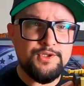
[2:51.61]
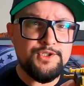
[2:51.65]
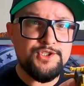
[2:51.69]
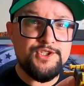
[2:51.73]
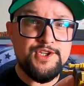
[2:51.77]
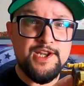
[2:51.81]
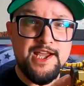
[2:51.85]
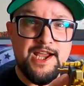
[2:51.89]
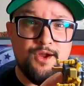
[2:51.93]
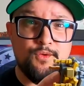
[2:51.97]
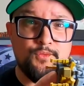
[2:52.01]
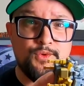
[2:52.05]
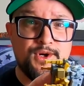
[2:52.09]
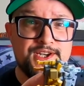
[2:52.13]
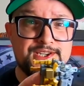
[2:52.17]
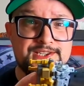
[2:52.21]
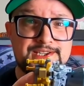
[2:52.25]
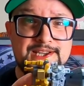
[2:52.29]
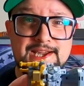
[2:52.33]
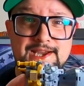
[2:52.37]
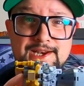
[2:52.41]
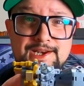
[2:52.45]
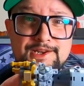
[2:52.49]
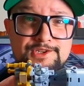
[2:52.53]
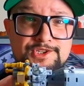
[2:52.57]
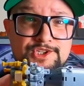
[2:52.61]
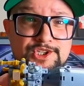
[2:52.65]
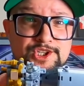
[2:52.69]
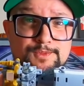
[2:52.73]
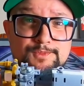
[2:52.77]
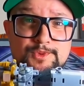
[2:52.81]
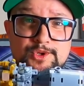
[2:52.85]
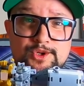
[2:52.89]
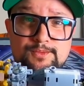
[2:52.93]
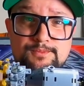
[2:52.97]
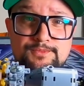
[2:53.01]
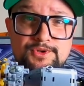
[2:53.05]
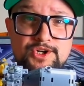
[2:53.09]
So now we're just headed to the
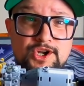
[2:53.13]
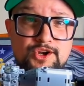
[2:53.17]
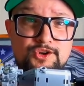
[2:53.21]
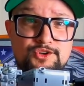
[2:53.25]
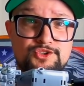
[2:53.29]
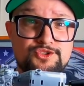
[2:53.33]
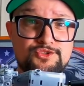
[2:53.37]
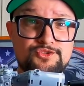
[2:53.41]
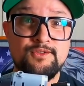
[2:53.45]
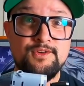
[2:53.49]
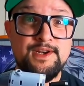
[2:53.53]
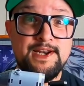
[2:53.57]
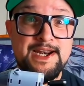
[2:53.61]
moon, bros.